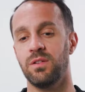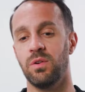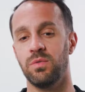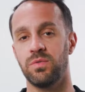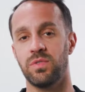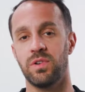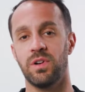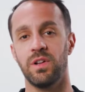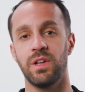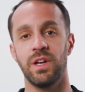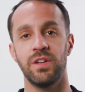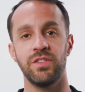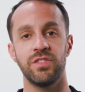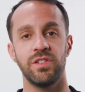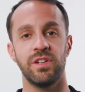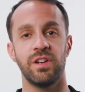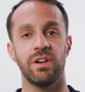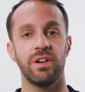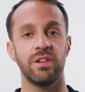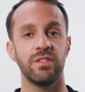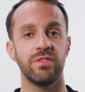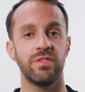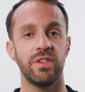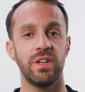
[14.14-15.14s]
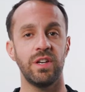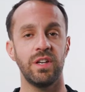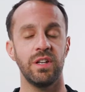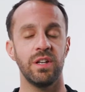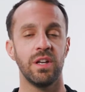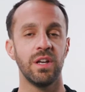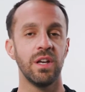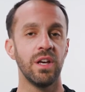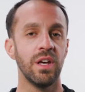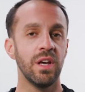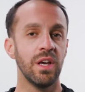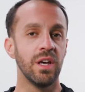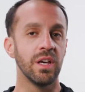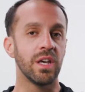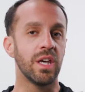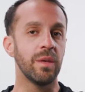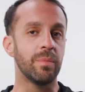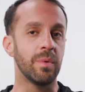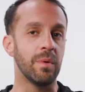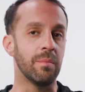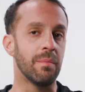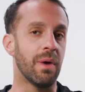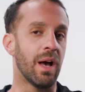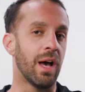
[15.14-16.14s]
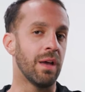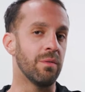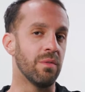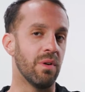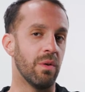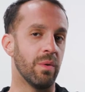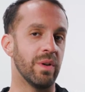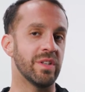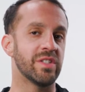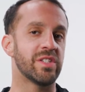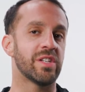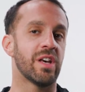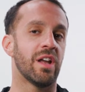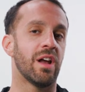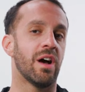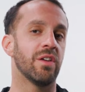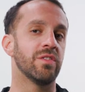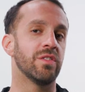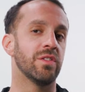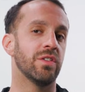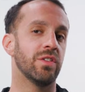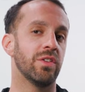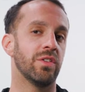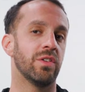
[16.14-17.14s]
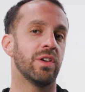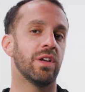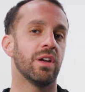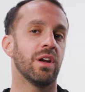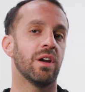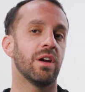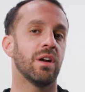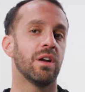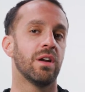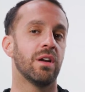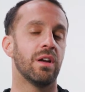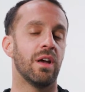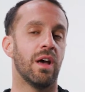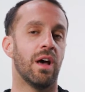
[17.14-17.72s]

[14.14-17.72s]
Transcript: overall engineering feat. Keep in mind what we set out to do here.